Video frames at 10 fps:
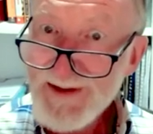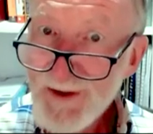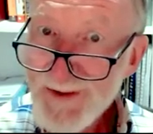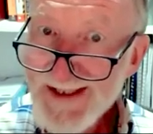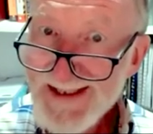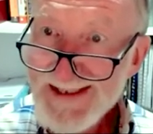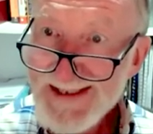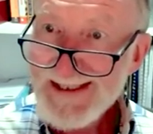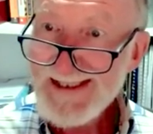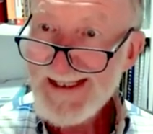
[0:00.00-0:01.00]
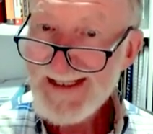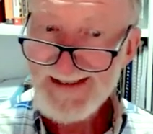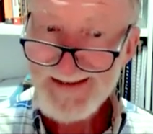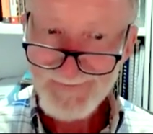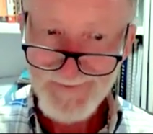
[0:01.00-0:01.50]
Note the
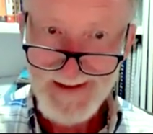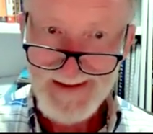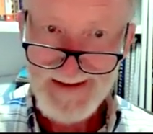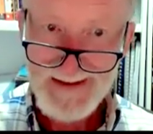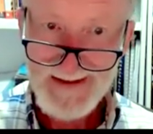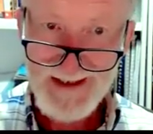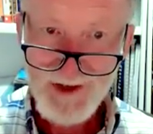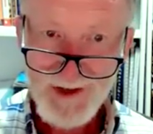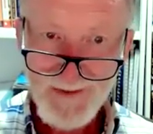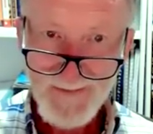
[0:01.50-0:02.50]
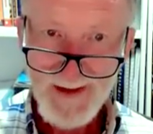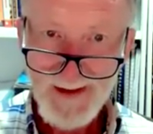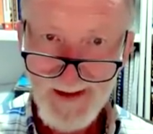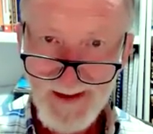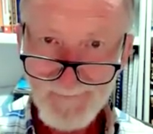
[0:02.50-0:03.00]
clearly defined edge.
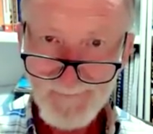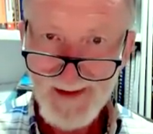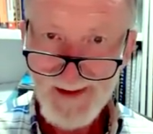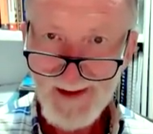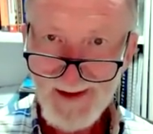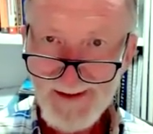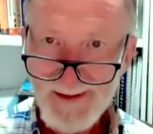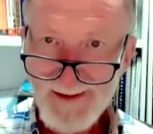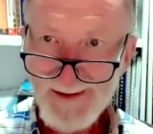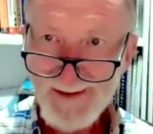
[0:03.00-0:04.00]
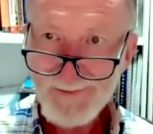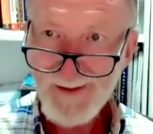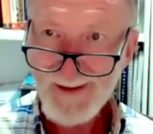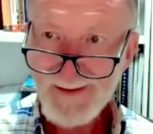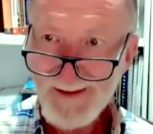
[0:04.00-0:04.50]
Here, clearly
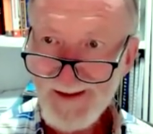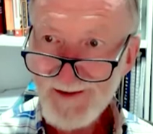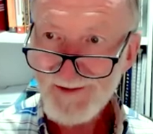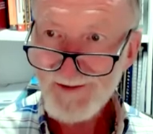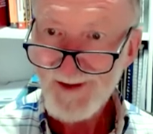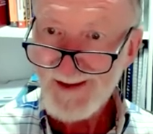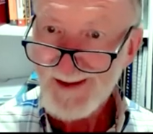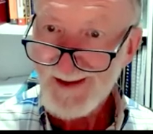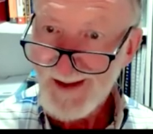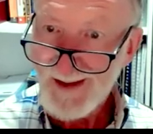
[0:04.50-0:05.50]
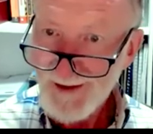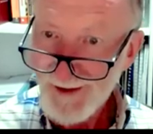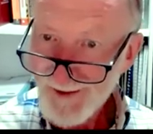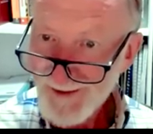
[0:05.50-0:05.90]
defined edge, a lot